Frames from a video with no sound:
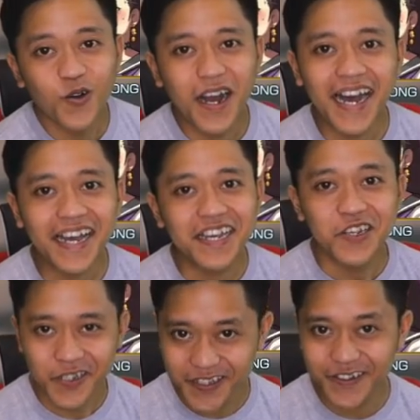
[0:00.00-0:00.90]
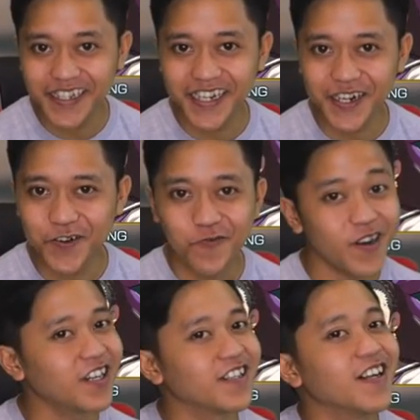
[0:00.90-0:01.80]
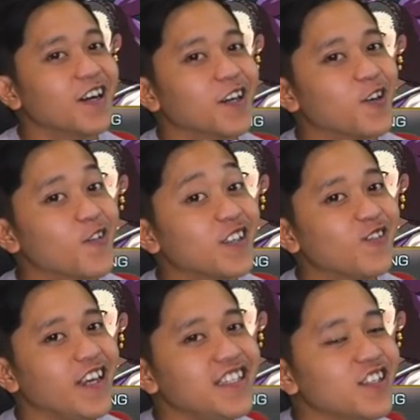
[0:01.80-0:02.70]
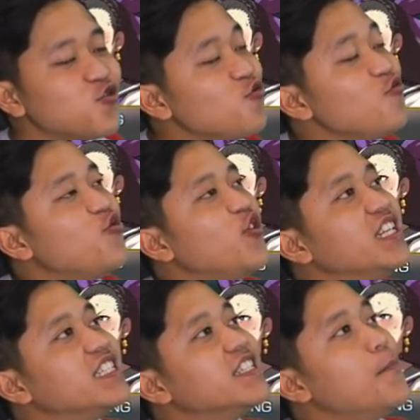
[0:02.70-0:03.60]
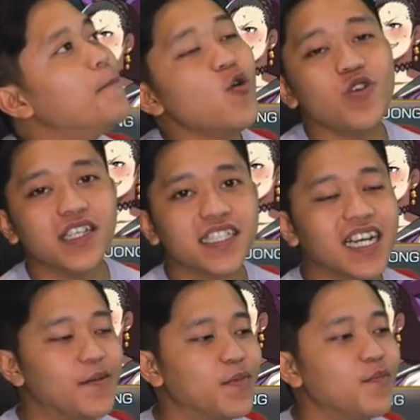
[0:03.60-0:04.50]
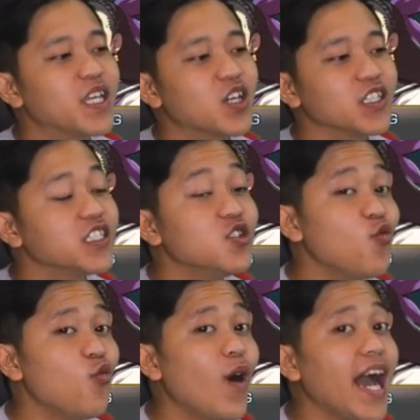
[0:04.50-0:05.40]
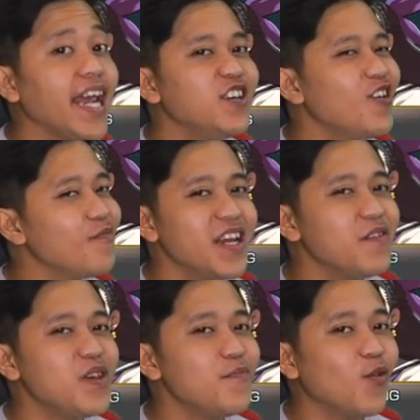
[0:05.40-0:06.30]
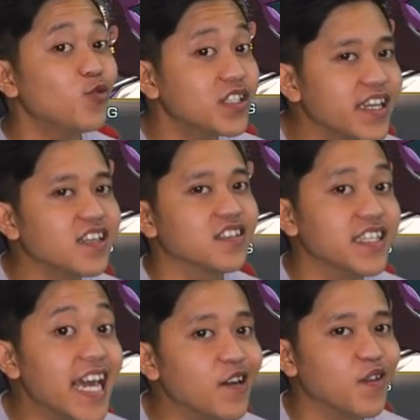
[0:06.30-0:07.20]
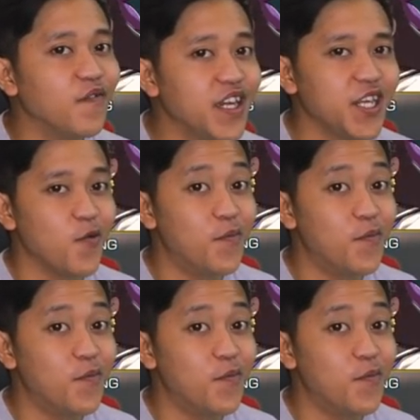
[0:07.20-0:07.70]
Oh hi, you're still here. Well, congratulations, you've reached the bonus clip, because you know why? Not many people will stay until the end of the video,